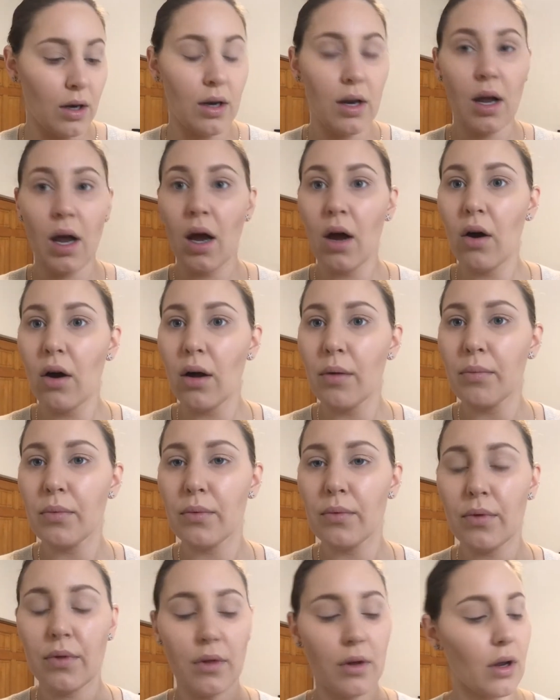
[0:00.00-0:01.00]
Now I
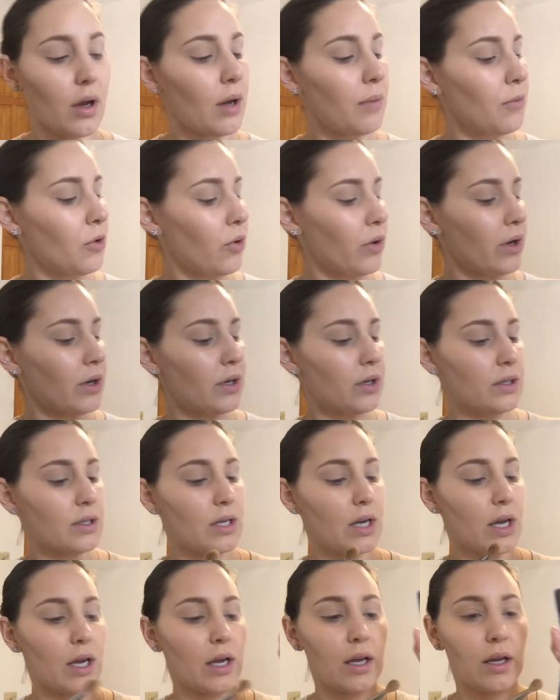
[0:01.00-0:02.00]
think I'm going to
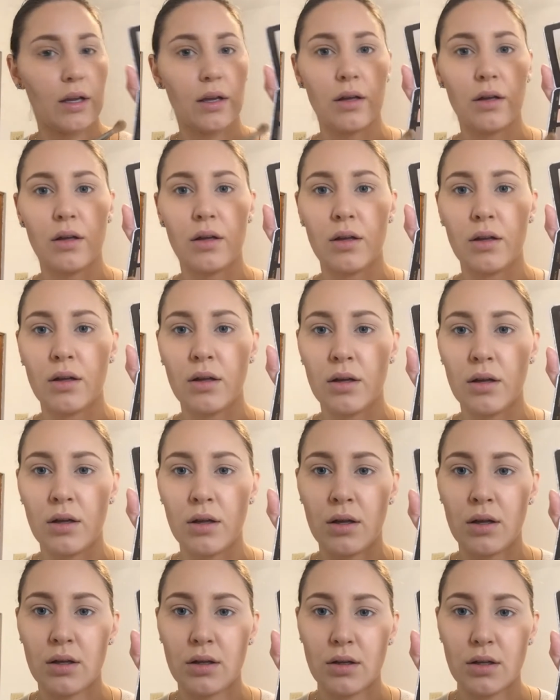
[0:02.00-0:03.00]
take
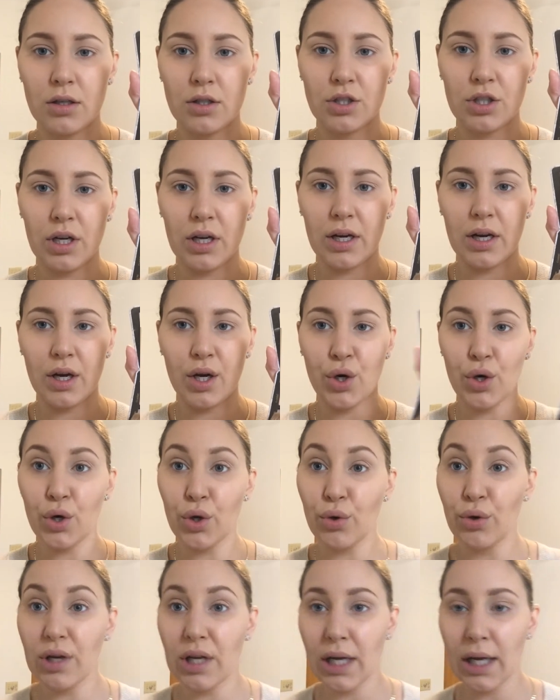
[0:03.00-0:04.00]
this shade here,
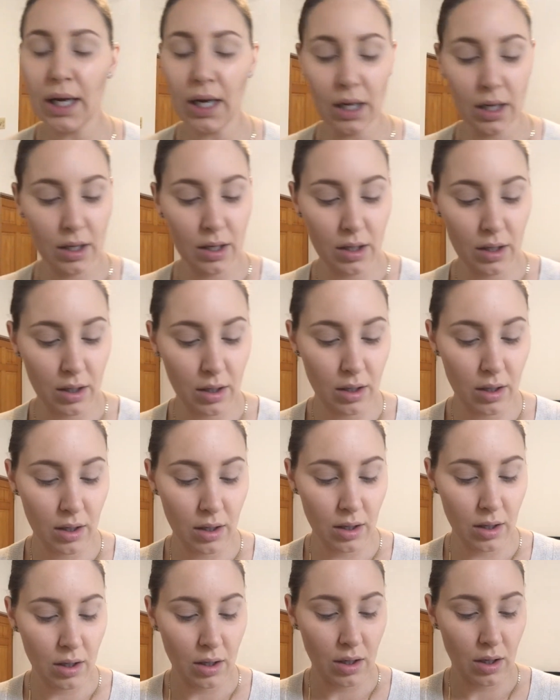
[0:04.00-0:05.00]
Nude,
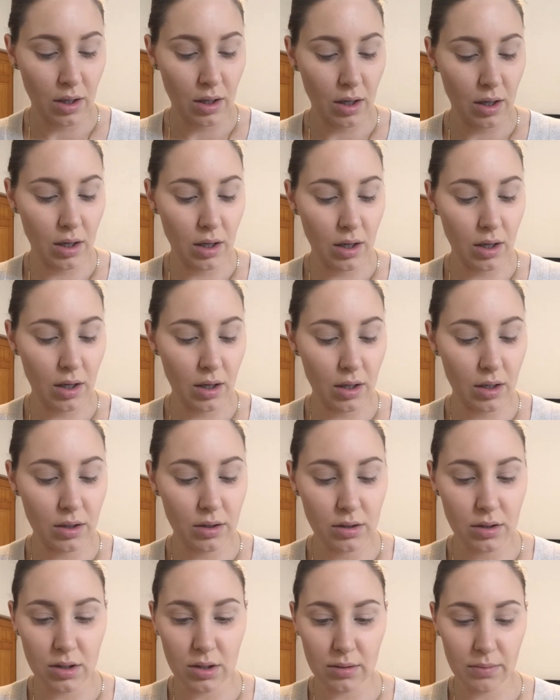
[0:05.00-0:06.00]

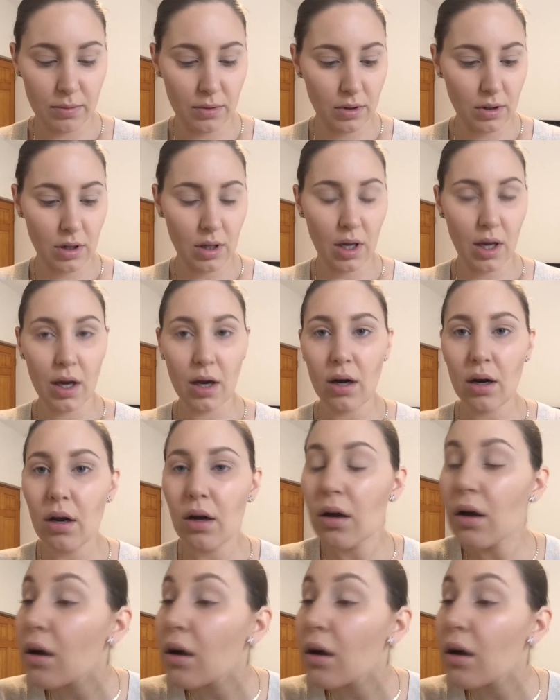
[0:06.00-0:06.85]
and just put that